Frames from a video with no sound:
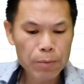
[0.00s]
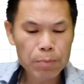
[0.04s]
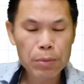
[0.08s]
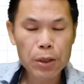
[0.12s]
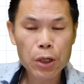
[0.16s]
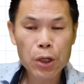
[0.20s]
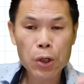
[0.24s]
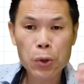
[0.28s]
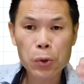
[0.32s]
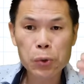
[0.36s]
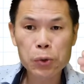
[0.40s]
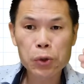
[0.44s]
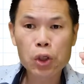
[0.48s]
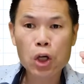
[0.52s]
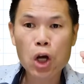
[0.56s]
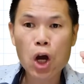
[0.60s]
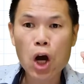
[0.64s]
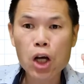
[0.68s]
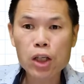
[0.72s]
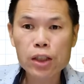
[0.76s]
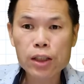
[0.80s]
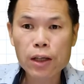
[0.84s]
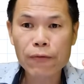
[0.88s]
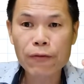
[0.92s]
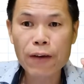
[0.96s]
because
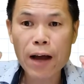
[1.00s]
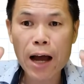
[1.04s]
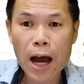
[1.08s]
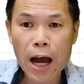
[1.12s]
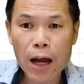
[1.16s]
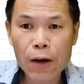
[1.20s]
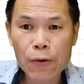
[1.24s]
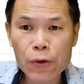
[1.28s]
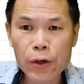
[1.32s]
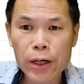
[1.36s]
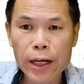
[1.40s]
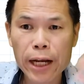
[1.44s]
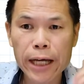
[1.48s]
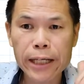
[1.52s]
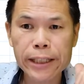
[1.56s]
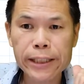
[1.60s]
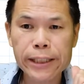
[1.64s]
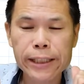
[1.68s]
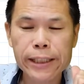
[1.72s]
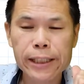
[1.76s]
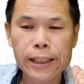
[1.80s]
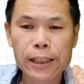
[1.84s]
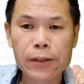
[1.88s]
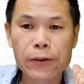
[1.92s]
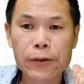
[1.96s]
cos of
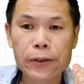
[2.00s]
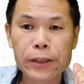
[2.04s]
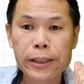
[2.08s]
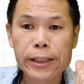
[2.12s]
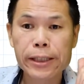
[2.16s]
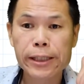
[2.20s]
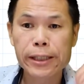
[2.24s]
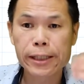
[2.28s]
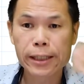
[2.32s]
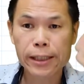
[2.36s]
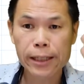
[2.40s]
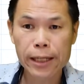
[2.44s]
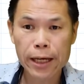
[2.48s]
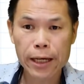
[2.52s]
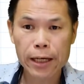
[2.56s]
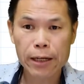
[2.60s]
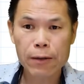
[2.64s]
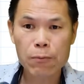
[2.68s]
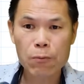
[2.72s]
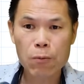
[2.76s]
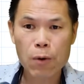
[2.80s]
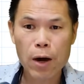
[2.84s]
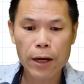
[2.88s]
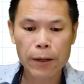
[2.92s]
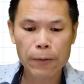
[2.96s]
180 degrees is
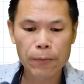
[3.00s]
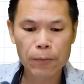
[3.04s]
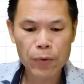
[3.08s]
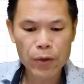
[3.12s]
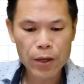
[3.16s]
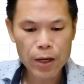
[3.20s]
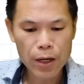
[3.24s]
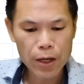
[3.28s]
-1.